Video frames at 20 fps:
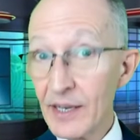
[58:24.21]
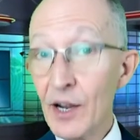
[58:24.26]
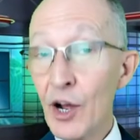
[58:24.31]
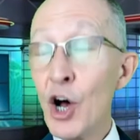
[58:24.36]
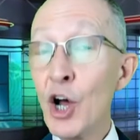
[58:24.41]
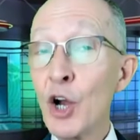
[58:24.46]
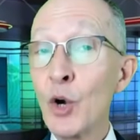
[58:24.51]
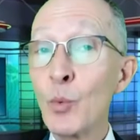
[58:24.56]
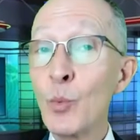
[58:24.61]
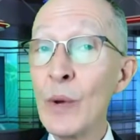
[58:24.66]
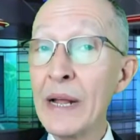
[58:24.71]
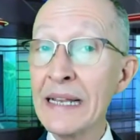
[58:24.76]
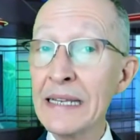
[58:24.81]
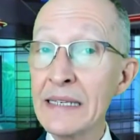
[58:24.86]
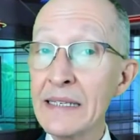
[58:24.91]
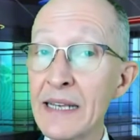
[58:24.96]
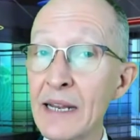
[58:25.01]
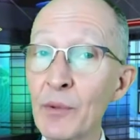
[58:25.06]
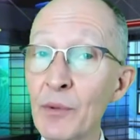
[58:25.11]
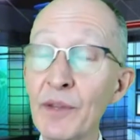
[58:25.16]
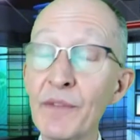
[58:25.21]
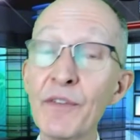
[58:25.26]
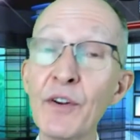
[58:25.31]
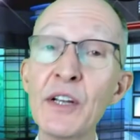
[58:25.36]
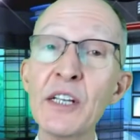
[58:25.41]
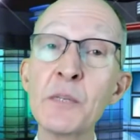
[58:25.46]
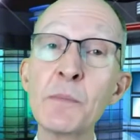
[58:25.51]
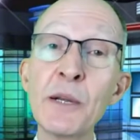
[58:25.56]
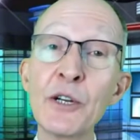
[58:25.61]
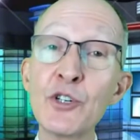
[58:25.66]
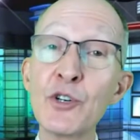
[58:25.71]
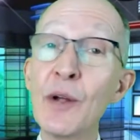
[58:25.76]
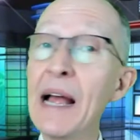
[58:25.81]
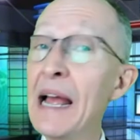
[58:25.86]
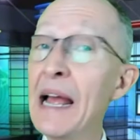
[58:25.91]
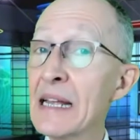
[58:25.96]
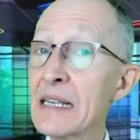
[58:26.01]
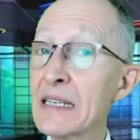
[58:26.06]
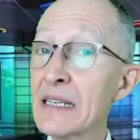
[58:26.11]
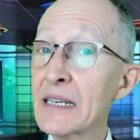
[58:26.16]
on Wednesday with a very special
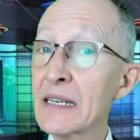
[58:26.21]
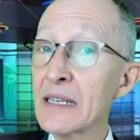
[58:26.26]
Ask